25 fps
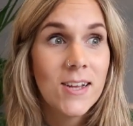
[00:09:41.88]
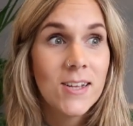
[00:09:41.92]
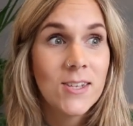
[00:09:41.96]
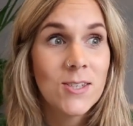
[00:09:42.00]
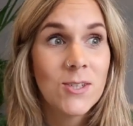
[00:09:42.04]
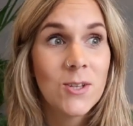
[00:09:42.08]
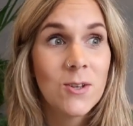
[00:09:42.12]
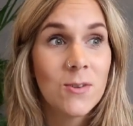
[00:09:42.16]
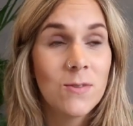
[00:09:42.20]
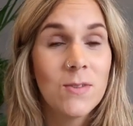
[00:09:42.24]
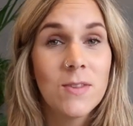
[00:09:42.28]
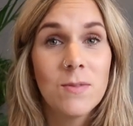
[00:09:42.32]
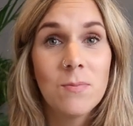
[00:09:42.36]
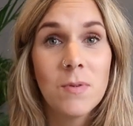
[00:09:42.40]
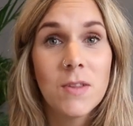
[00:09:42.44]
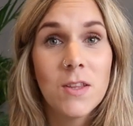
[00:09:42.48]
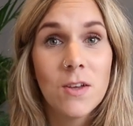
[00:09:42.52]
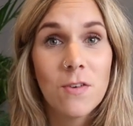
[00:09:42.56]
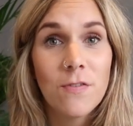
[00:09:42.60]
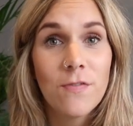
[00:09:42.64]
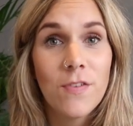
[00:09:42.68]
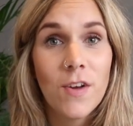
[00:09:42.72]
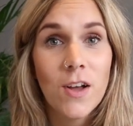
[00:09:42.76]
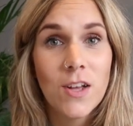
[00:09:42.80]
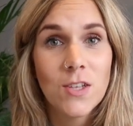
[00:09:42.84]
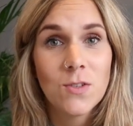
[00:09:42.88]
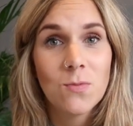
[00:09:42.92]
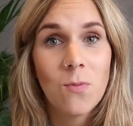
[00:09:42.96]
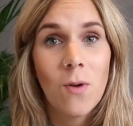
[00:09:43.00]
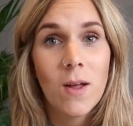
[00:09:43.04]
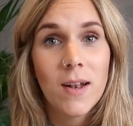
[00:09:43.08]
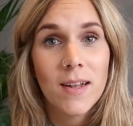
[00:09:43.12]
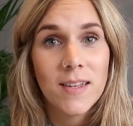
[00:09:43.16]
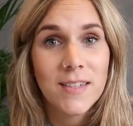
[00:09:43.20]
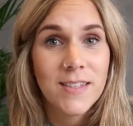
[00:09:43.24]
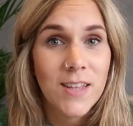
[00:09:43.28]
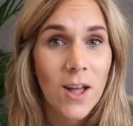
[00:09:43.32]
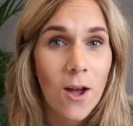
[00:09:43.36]
So with your first
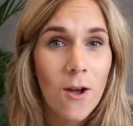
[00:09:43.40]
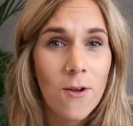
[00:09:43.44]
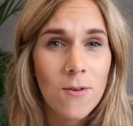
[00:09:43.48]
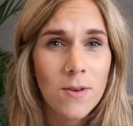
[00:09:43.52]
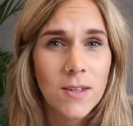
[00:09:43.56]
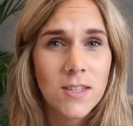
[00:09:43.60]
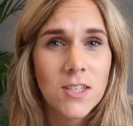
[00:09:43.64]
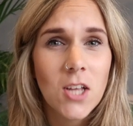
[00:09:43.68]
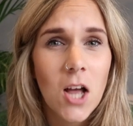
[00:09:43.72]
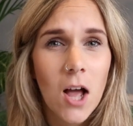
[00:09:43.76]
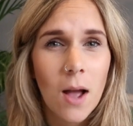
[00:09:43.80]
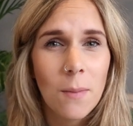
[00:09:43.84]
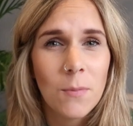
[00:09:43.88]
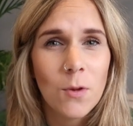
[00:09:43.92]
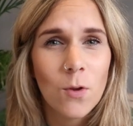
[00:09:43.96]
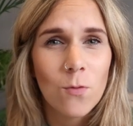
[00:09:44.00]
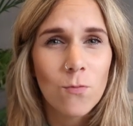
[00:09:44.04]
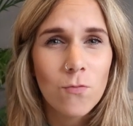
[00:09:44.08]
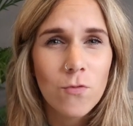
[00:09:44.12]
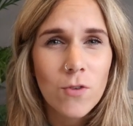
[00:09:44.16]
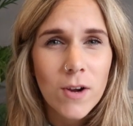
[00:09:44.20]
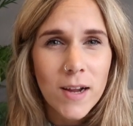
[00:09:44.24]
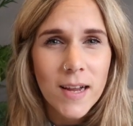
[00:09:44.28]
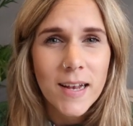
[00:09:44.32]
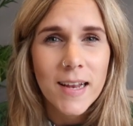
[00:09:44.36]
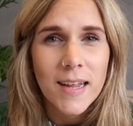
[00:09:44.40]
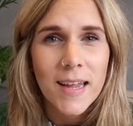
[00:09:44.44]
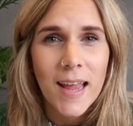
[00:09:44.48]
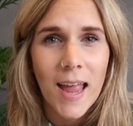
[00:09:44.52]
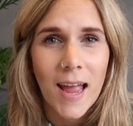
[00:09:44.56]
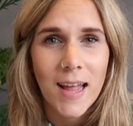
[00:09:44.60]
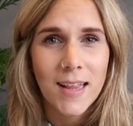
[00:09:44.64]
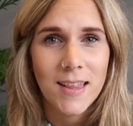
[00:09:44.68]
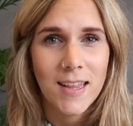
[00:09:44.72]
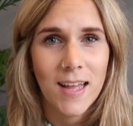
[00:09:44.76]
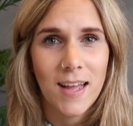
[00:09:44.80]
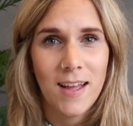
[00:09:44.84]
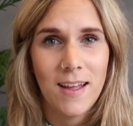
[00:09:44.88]
one, it's the only time you'll really
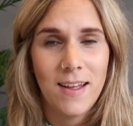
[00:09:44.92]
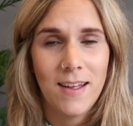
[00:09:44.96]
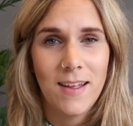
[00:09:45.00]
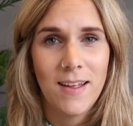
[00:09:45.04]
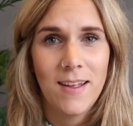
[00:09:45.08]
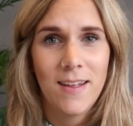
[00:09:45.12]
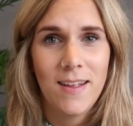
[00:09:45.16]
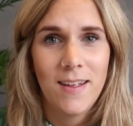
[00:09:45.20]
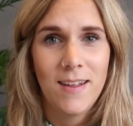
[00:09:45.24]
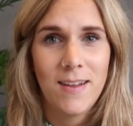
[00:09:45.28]
get that